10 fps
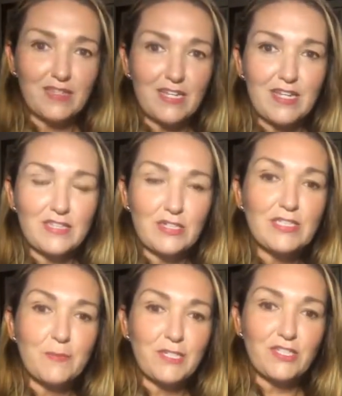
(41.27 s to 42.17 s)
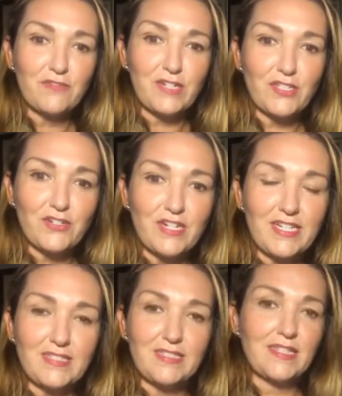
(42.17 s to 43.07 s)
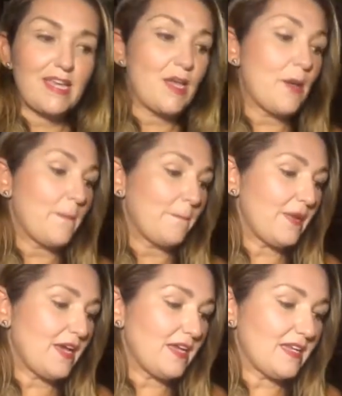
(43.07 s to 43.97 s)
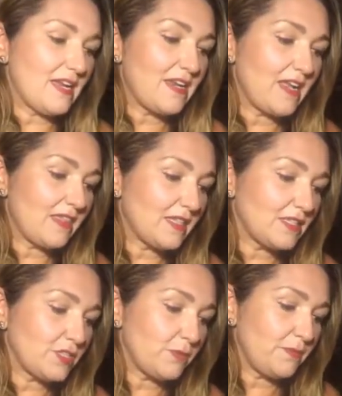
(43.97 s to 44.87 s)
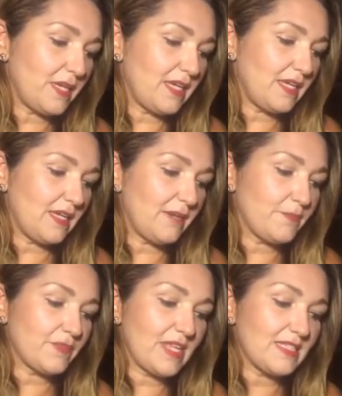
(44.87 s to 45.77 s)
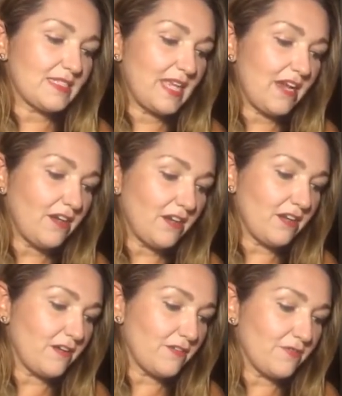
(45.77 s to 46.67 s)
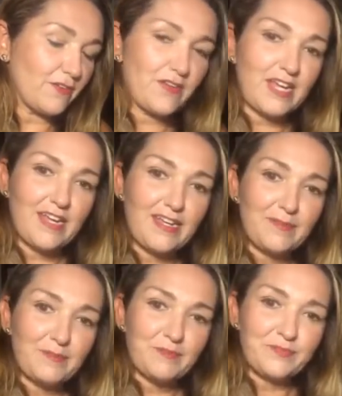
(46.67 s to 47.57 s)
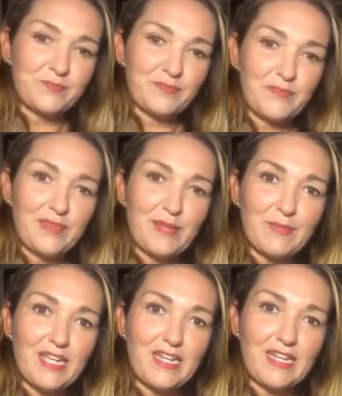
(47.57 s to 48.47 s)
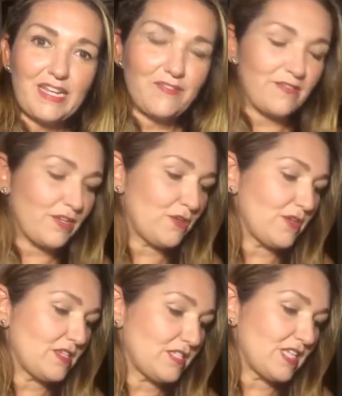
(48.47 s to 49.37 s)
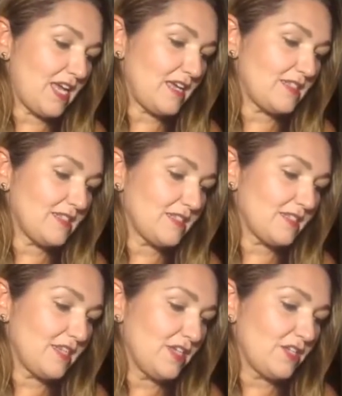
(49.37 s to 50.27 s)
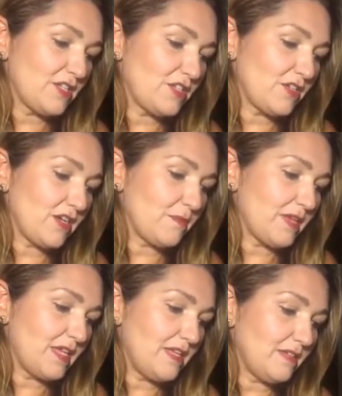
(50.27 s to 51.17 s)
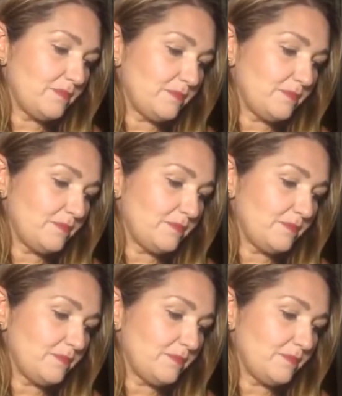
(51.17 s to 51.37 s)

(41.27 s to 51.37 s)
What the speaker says: There's a bunch of retrogrades, but nothing to be scared of, okay? I'm gonna give you a chance to come in.